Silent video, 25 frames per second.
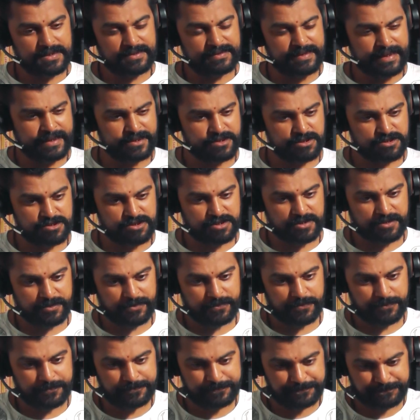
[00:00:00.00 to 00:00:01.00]
Next,
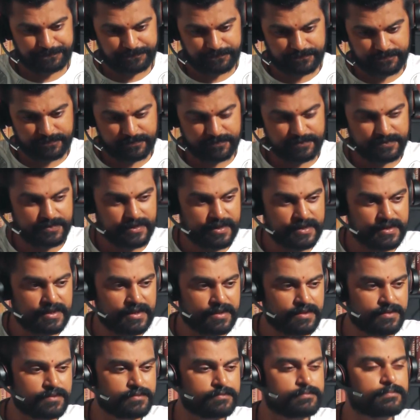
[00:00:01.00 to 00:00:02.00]
it
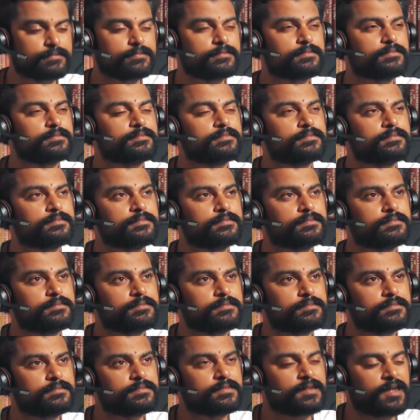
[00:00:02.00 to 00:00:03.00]

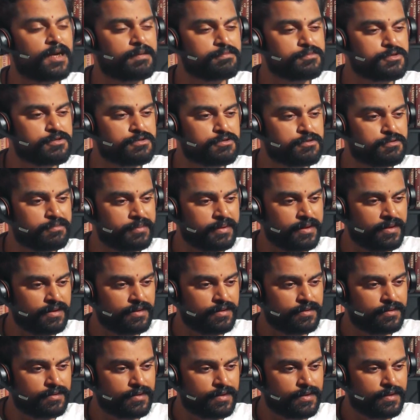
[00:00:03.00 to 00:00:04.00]
comes to
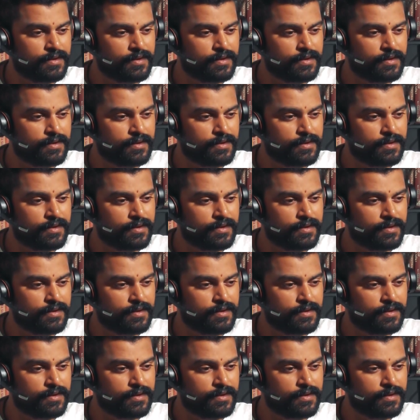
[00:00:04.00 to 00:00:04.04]
me